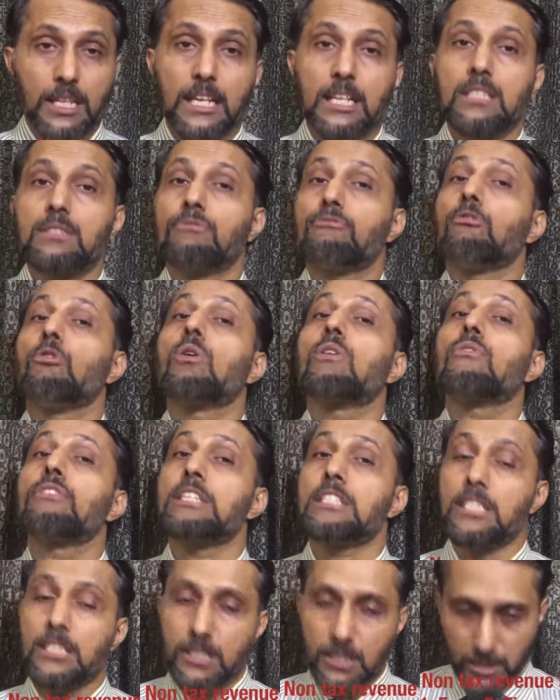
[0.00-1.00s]
That is
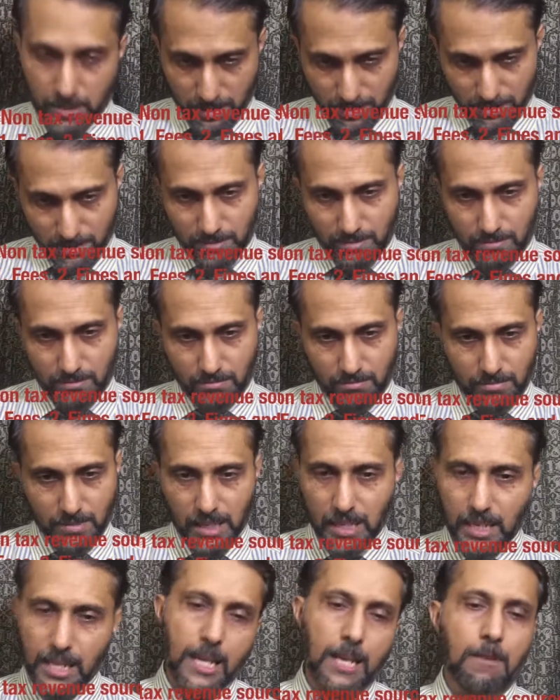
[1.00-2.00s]
forfeitures.
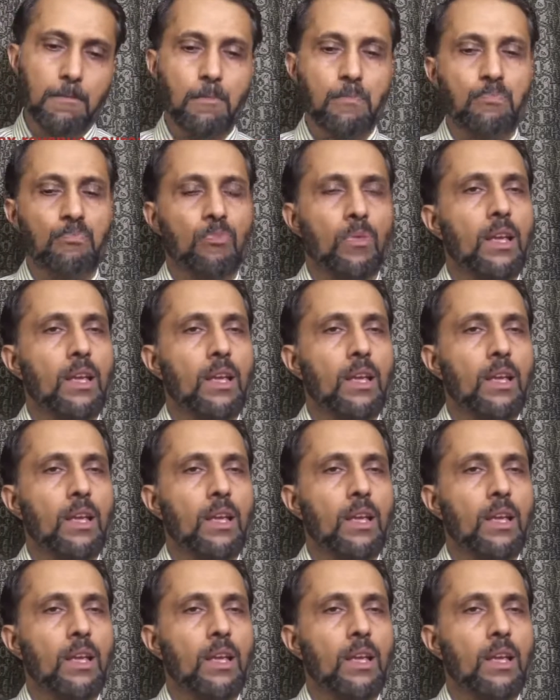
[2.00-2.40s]
Clear?